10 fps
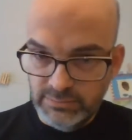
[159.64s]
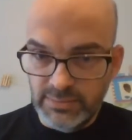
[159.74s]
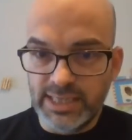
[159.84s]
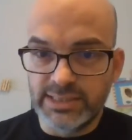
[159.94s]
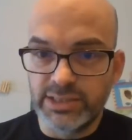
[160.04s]

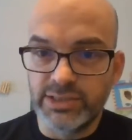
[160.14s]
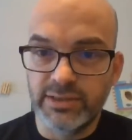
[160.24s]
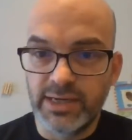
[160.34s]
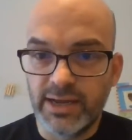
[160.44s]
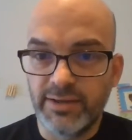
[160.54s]
as it
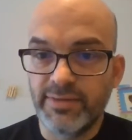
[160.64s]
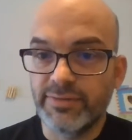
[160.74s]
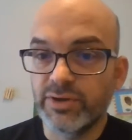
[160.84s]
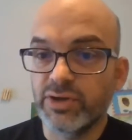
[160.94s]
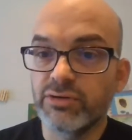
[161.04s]
turned out,
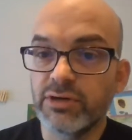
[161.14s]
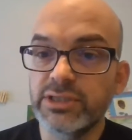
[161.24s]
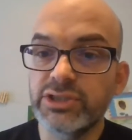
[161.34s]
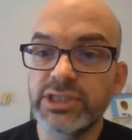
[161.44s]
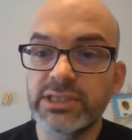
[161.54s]
that the
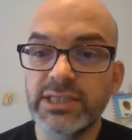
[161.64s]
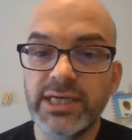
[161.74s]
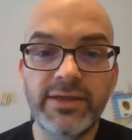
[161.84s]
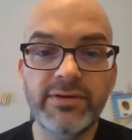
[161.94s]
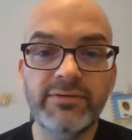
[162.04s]
crunching
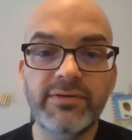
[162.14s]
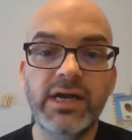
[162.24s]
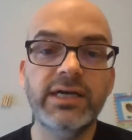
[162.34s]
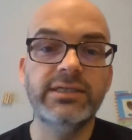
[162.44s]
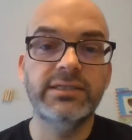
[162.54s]
together of
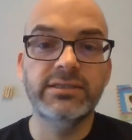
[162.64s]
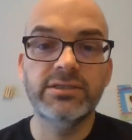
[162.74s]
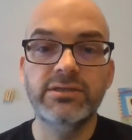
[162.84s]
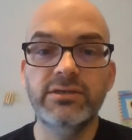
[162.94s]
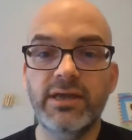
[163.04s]

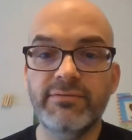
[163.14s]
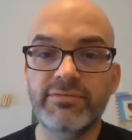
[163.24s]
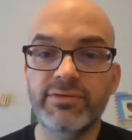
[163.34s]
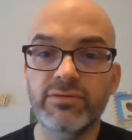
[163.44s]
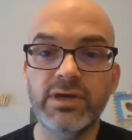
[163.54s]
continents could have
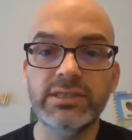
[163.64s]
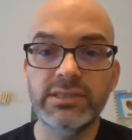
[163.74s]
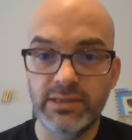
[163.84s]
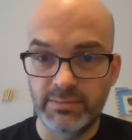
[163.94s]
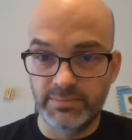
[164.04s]

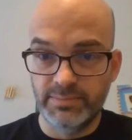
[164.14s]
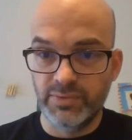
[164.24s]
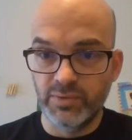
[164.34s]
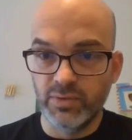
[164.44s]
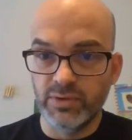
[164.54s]
thrust up
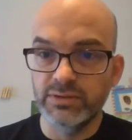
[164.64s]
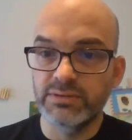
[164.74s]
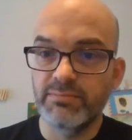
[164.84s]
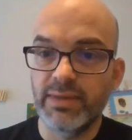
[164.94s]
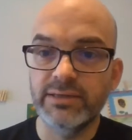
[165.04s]
the world's
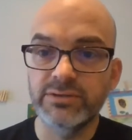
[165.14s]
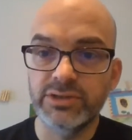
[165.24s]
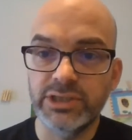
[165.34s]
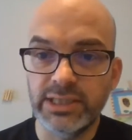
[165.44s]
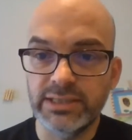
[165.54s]
mountain
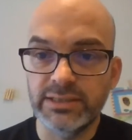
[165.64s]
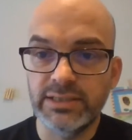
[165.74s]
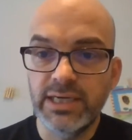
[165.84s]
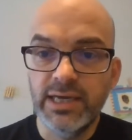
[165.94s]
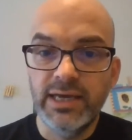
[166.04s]
chains.
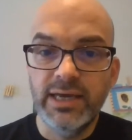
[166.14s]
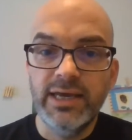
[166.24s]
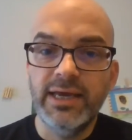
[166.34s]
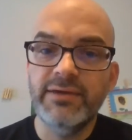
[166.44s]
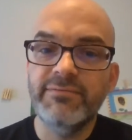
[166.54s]

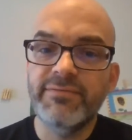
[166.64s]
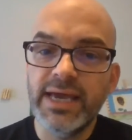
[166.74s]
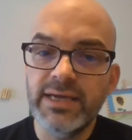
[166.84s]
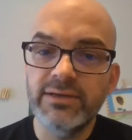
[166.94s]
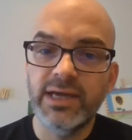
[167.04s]
He
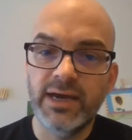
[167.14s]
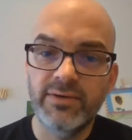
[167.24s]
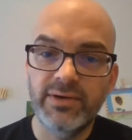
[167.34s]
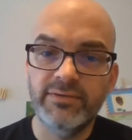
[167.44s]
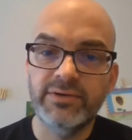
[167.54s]
failed,
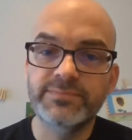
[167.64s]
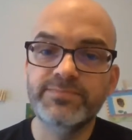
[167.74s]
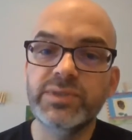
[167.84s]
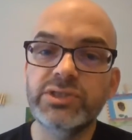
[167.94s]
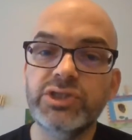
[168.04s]
however,
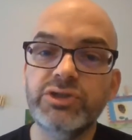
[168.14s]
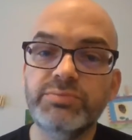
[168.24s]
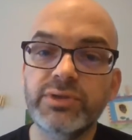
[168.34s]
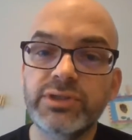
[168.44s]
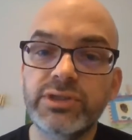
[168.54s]
to
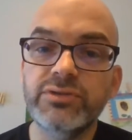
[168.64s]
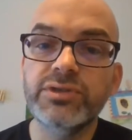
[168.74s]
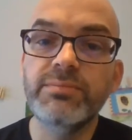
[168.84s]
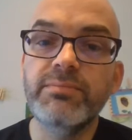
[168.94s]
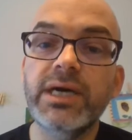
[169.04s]

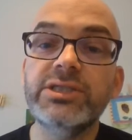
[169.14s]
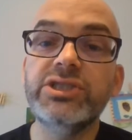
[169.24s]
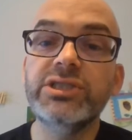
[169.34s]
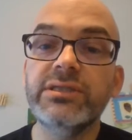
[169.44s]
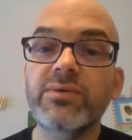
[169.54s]
produce
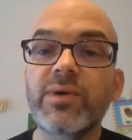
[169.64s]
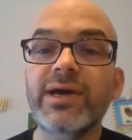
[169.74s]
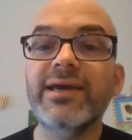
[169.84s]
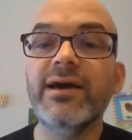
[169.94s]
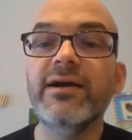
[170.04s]
much in the
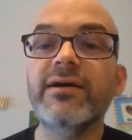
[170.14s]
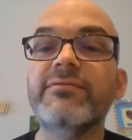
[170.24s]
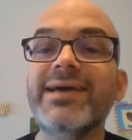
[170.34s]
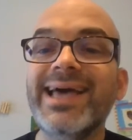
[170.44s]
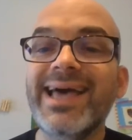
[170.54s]
way
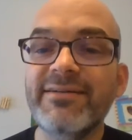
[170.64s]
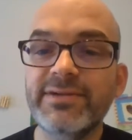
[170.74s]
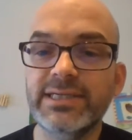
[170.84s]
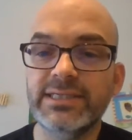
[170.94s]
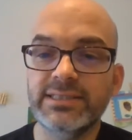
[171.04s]
of
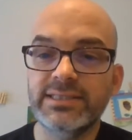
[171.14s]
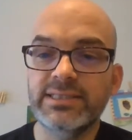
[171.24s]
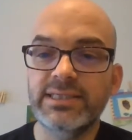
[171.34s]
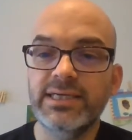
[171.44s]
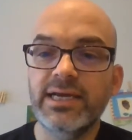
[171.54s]
evidence,
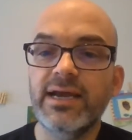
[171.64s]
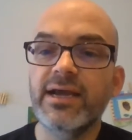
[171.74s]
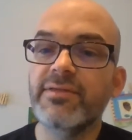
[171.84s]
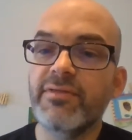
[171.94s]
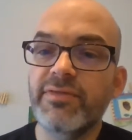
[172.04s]

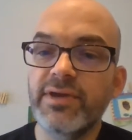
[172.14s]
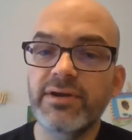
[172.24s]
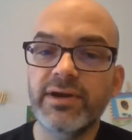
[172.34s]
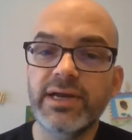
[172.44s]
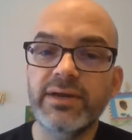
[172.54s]
and the
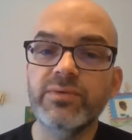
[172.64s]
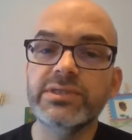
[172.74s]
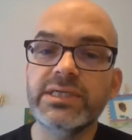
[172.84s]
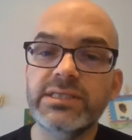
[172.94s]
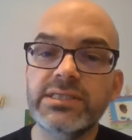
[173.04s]
theory
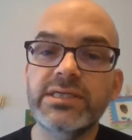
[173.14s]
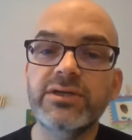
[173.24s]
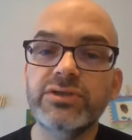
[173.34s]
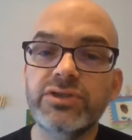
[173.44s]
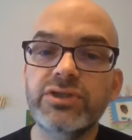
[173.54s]
was
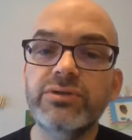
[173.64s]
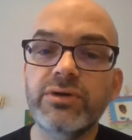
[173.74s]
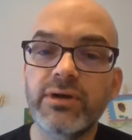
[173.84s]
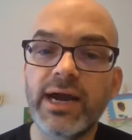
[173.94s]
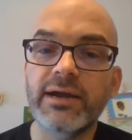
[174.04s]
considered too
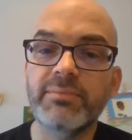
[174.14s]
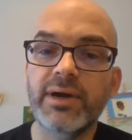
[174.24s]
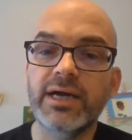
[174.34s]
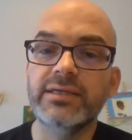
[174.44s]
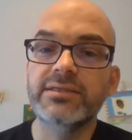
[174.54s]

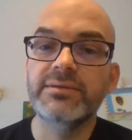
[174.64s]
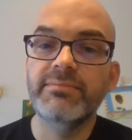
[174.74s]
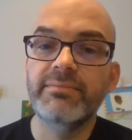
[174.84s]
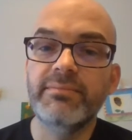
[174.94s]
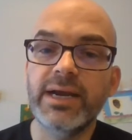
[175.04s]
crackpot to
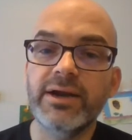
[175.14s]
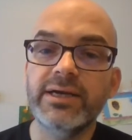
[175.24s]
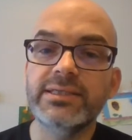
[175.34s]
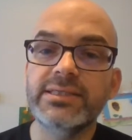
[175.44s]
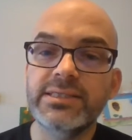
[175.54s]

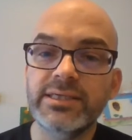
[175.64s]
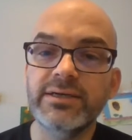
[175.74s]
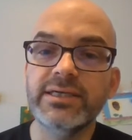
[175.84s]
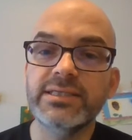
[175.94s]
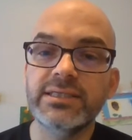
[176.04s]
merit
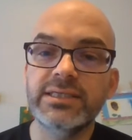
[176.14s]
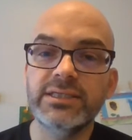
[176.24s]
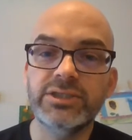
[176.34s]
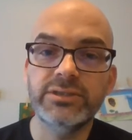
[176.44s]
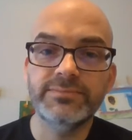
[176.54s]
serious
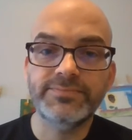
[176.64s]
attention.